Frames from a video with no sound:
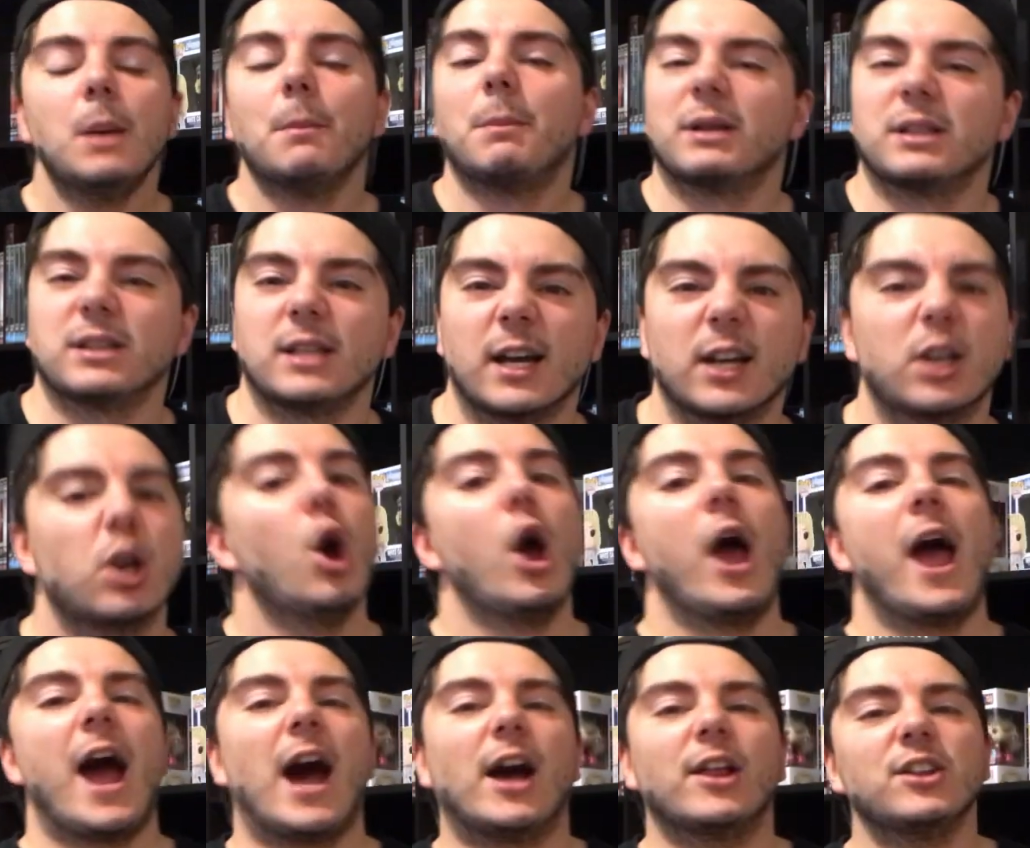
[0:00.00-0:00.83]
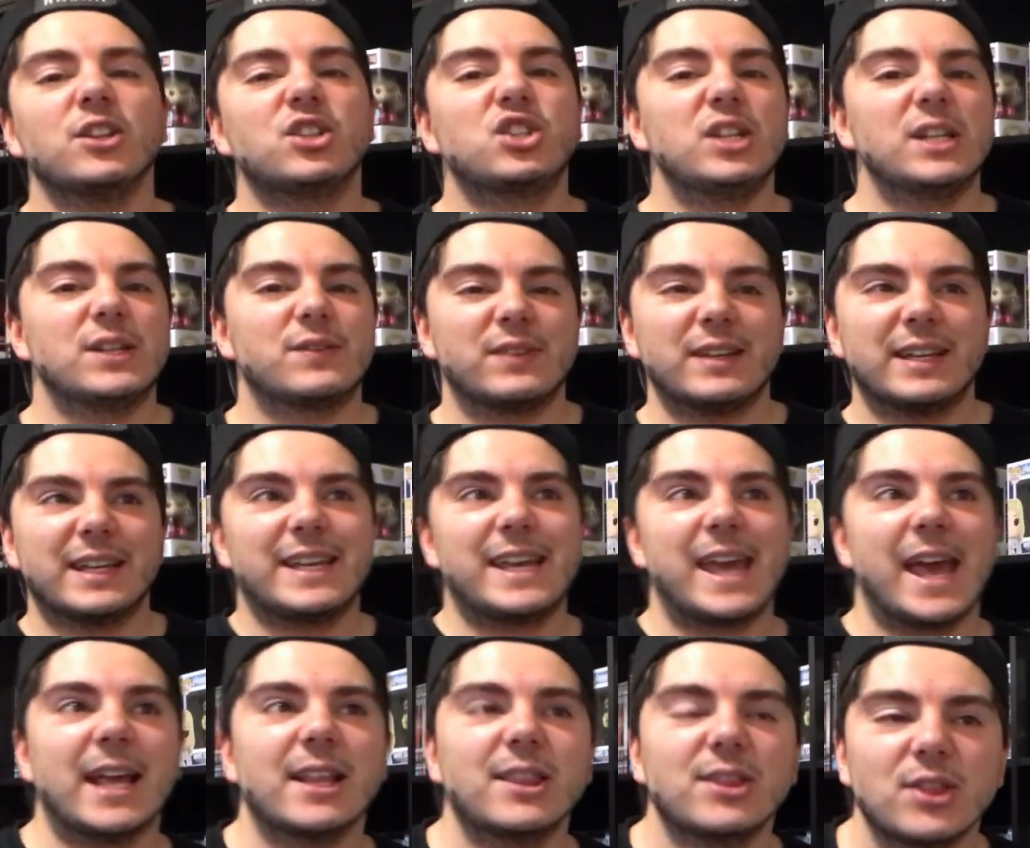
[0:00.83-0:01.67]
But, like, how did she even
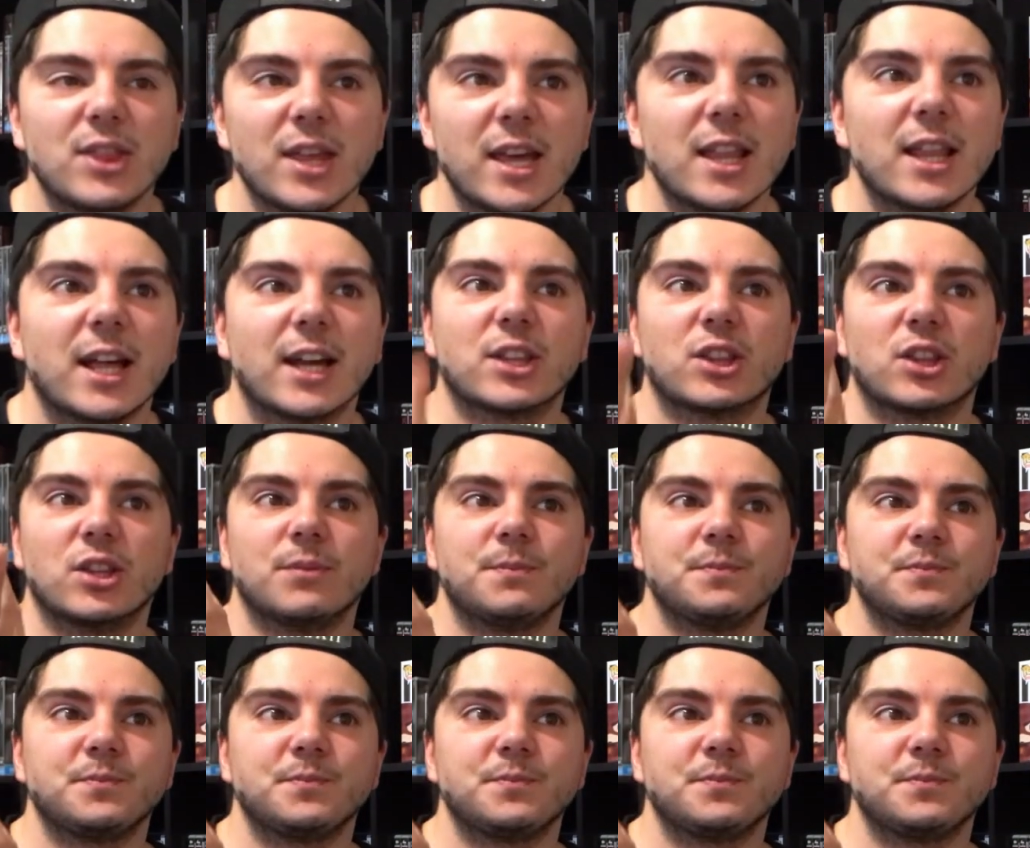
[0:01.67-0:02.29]
get there? Like,